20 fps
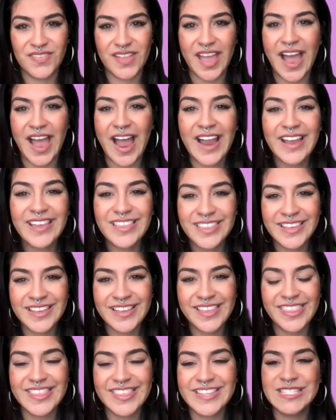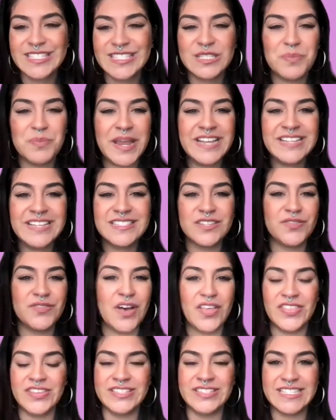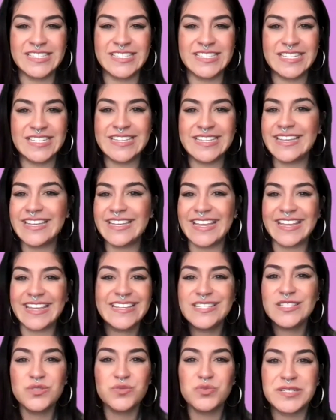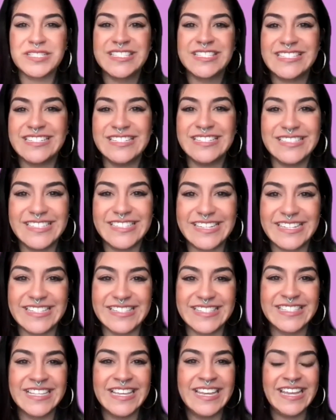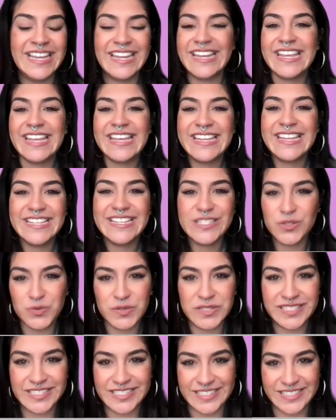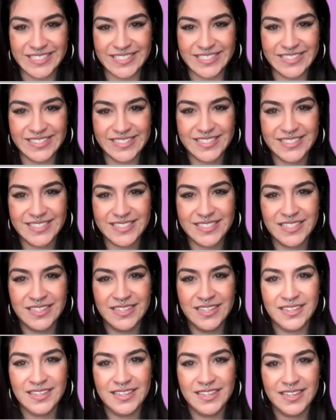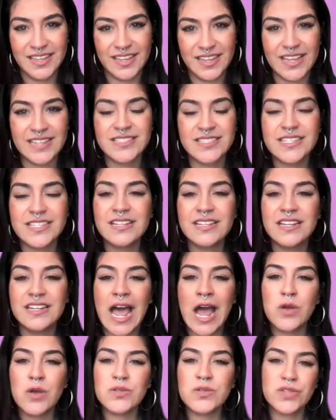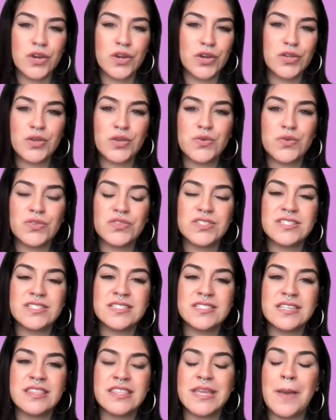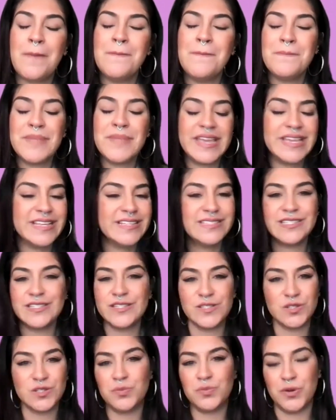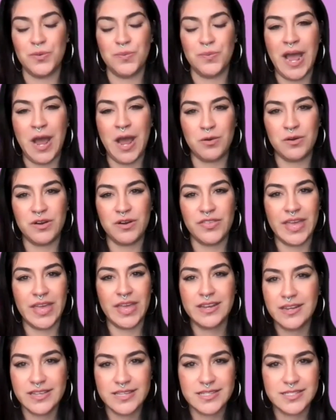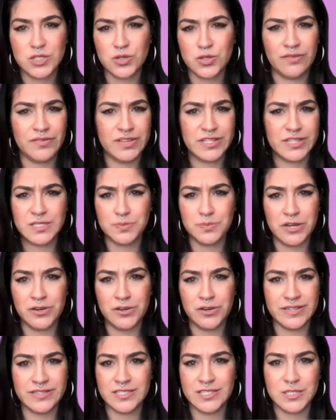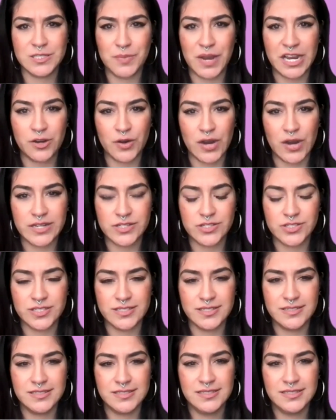I think this space of authenticity is resilience, it is resistance, and it allows our youth to see the amazing superpower that it is to have experienced migration.